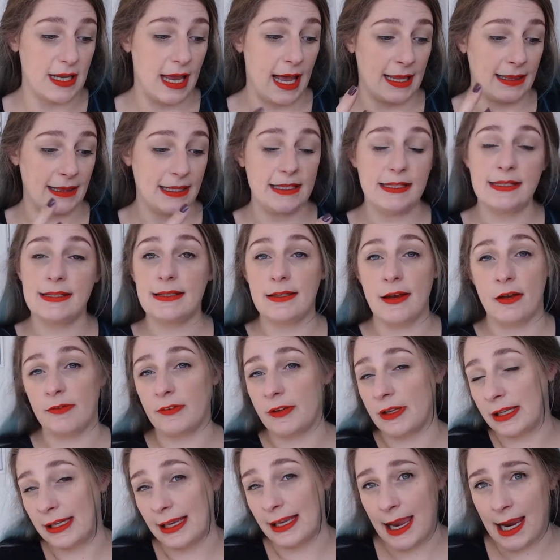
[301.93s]
and this stuff
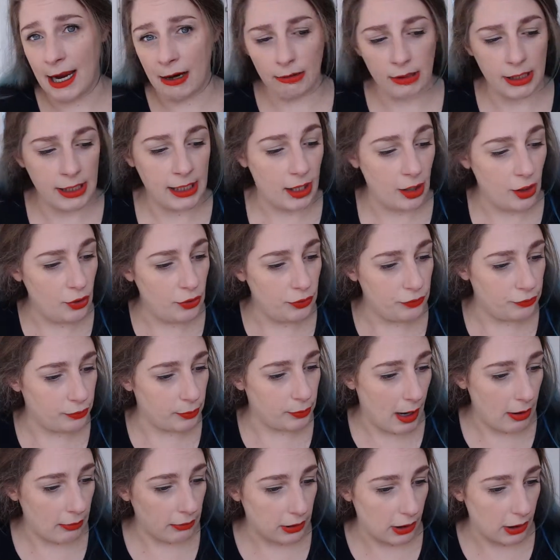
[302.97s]
can carry throughout